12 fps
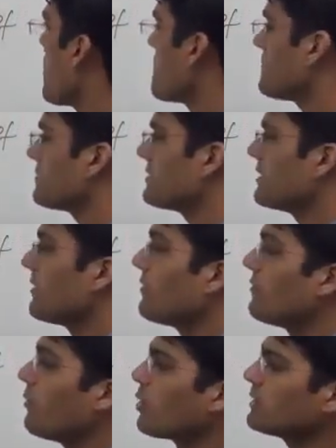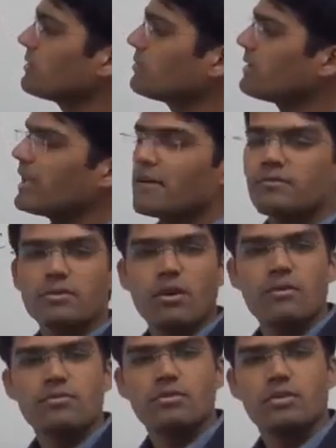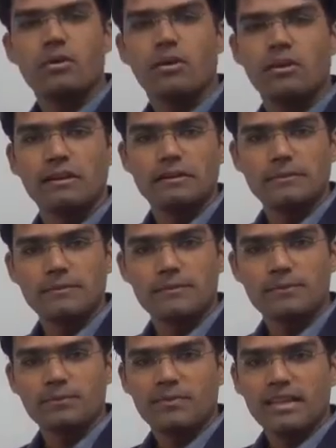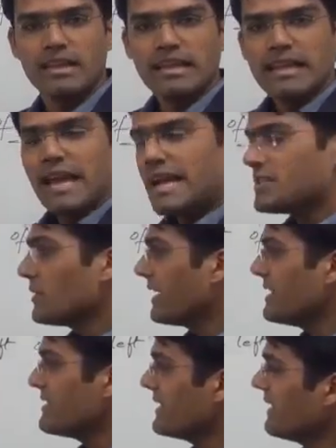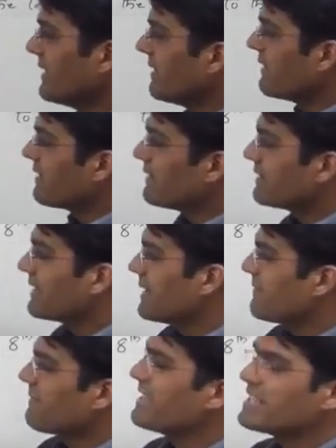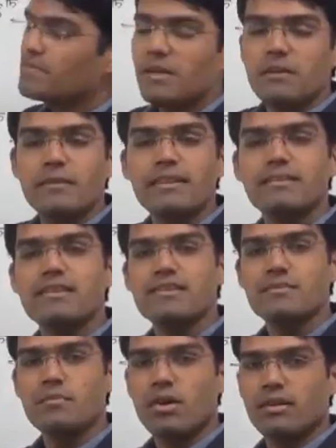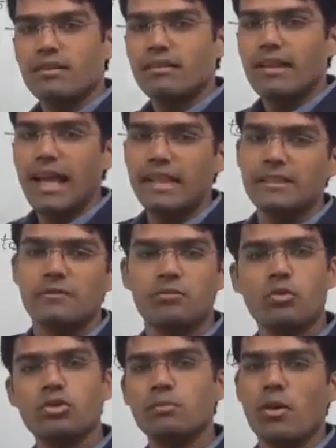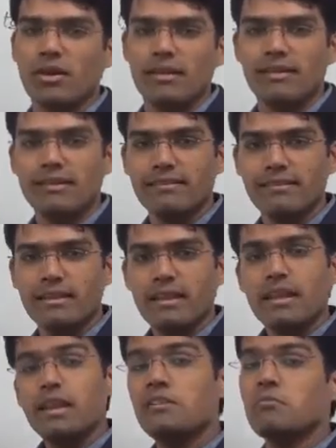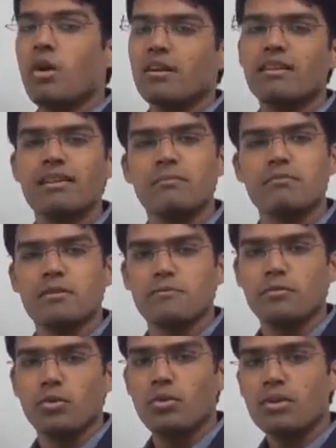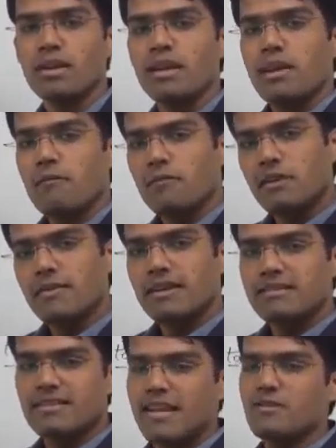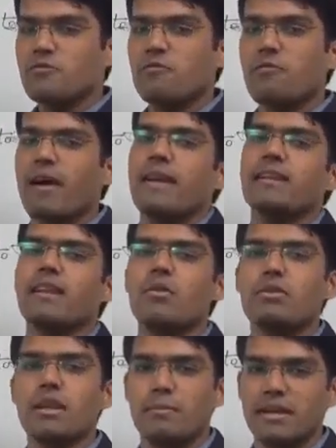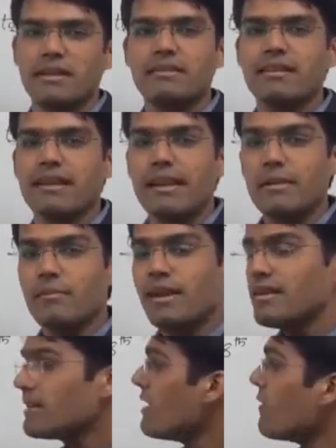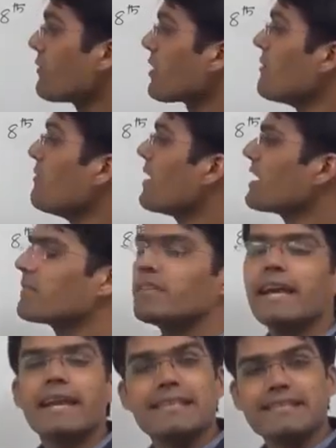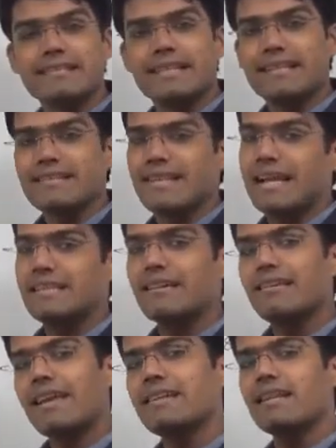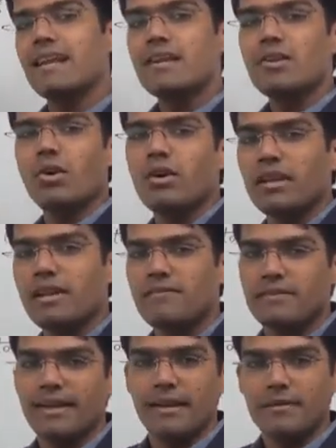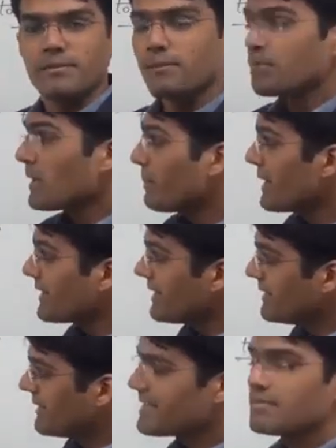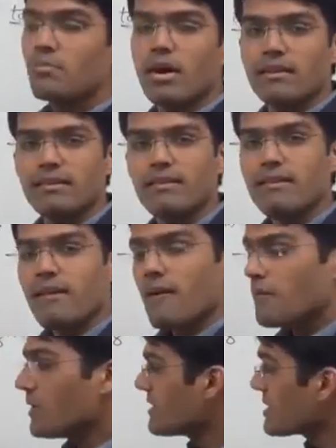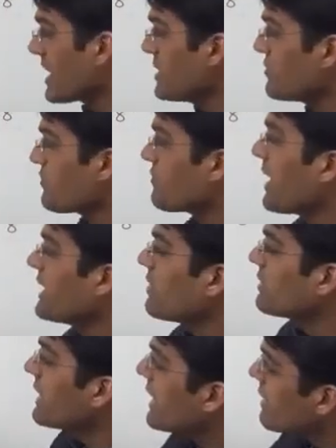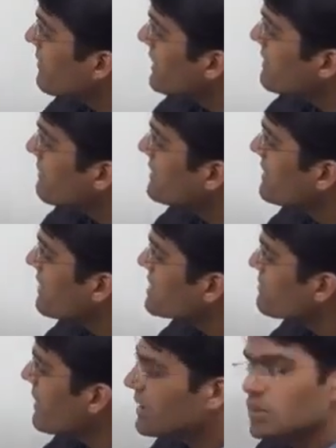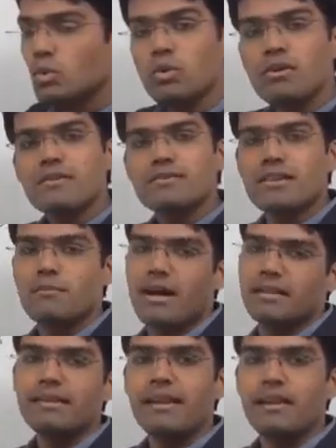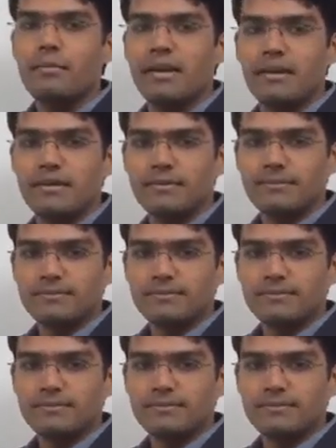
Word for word: of, 4th to the left of dollar. As you can see here, the difference between this model and the fourth model is, in model number 4, we were trying to find out a particular element from one of the ends, that is either right end or left end. But in this model, we are trying to find out an element with respect to some other element.